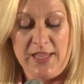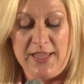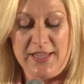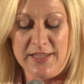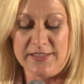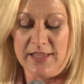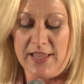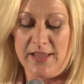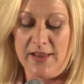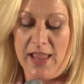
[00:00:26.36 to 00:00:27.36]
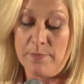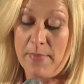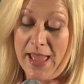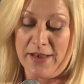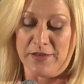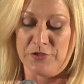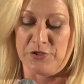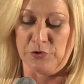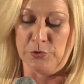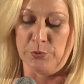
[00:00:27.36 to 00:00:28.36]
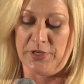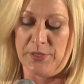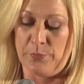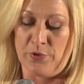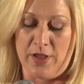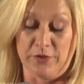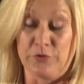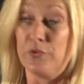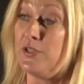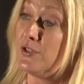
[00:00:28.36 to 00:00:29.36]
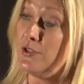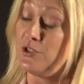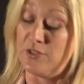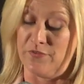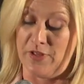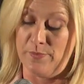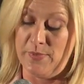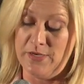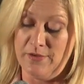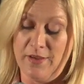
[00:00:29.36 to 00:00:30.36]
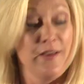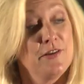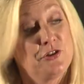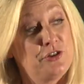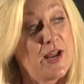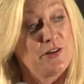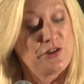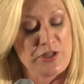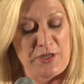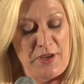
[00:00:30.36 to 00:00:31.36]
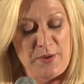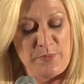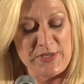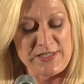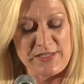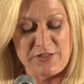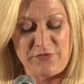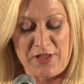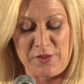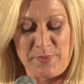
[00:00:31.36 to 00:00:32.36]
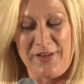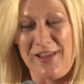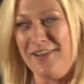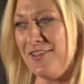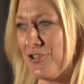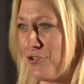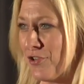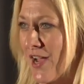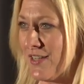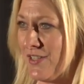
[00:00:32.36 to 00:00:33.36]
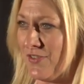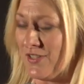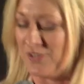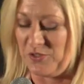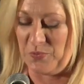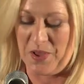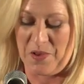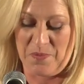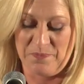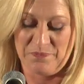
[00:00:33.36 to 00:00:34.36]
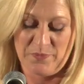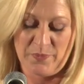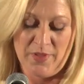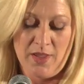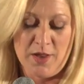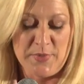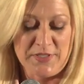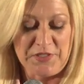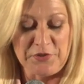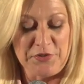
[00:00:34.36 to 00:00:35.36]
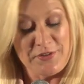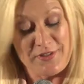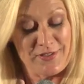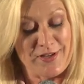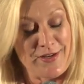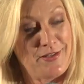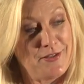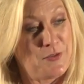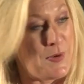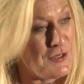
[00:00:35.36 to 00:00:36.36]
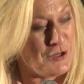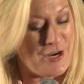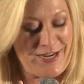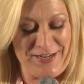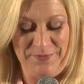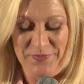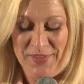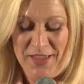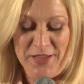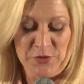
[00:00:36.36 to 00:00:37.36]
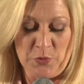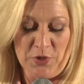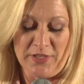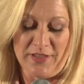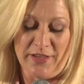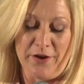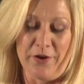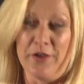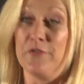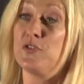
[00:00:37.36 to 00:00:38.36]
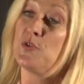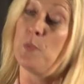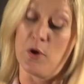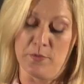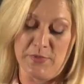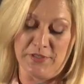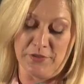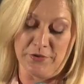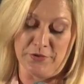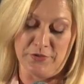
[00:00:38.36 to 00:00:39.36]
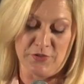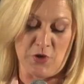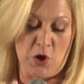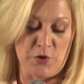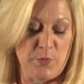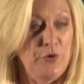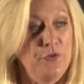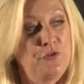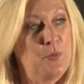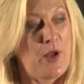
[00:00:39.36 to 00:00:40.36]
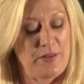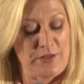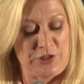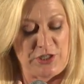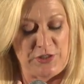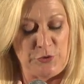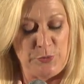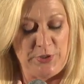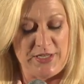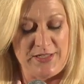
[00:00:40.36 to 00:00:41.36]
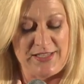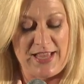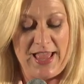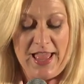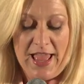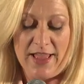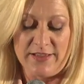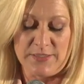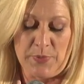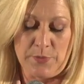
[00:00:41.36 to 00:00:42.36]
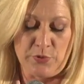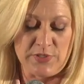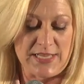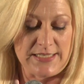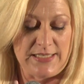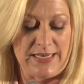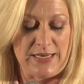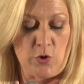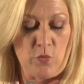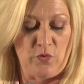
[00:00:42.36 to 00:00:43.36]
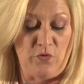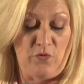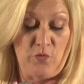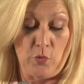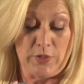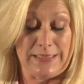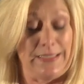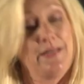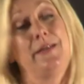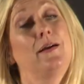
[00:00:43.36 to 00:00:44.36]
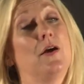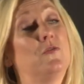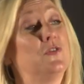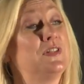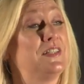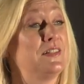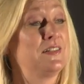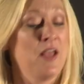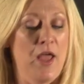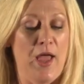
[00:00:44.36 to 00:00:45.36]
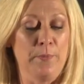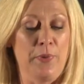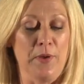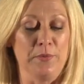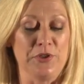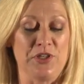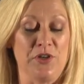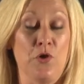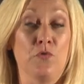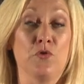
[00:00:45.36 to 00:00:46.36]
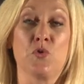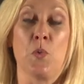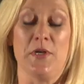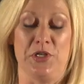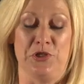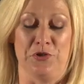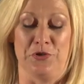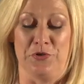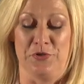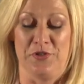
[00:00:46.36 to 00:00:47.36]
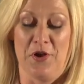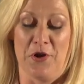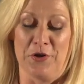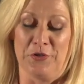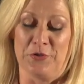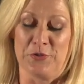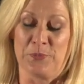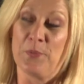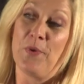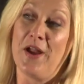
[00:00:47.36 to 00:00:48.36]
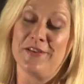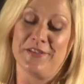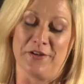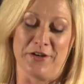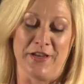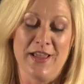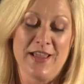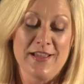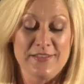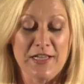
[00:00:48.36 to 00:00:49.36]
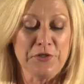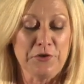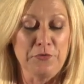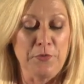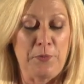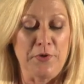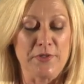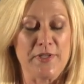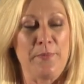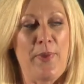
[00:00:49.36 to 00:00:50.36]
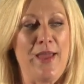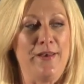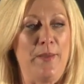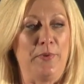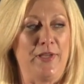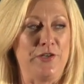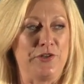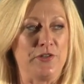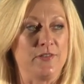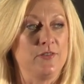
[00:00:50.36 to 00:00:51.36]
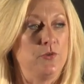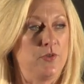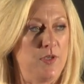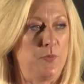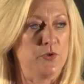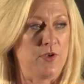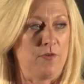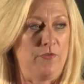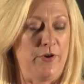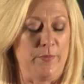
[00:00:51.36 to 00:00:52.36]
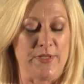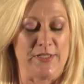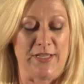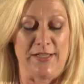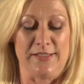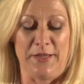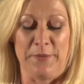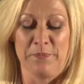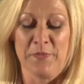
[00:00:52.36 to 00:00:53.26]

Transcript: he has led and managed lubricant product research and development, strategy, business development, and industry activities as well. A materials scientist by training, his work in the area of smart materials, automotive tribology, and lubricants has been presented at over 40 leading conferences and published in over 20 journals, articles, proprietary technical reports, and patent applications. You keep yourself very busy, I see.